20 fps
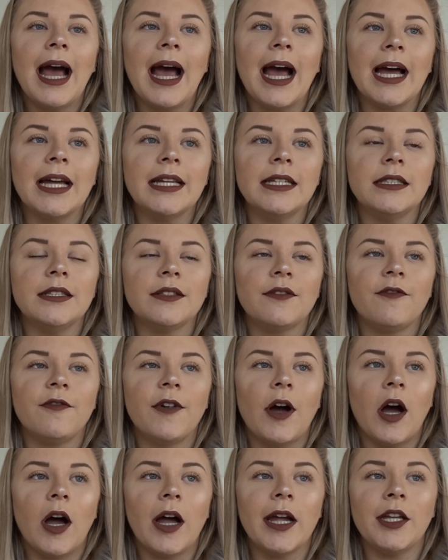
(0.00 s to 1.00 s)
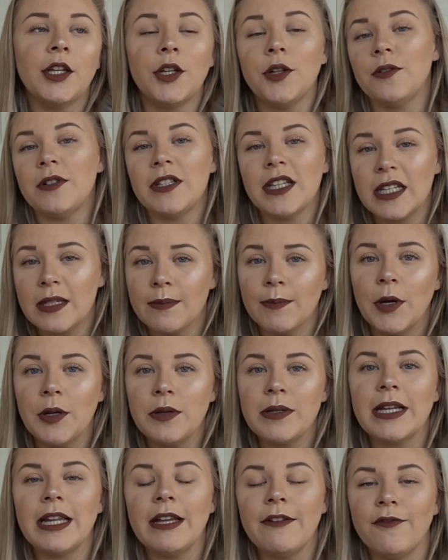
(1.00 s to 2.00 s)
and I use this
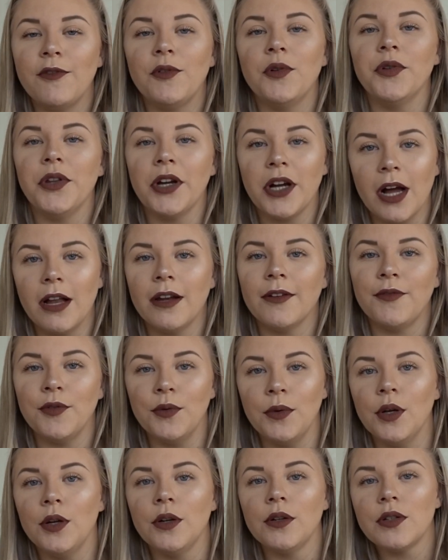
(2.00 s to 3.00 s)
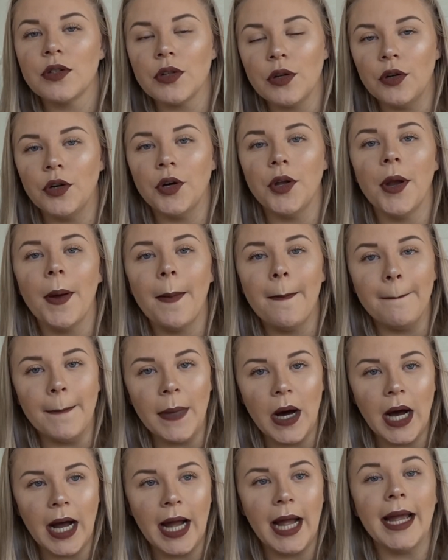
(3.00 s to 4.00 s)
mostly for the colourful looks on
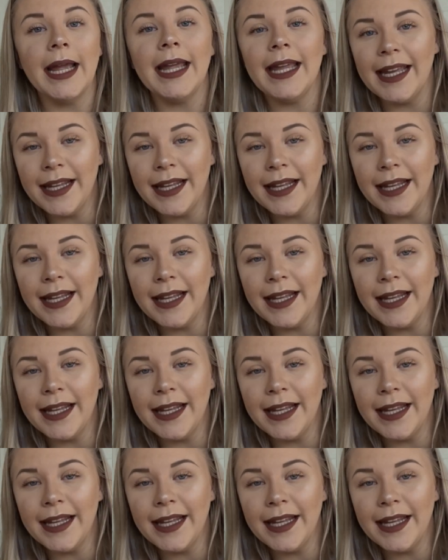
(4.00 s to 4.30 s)
my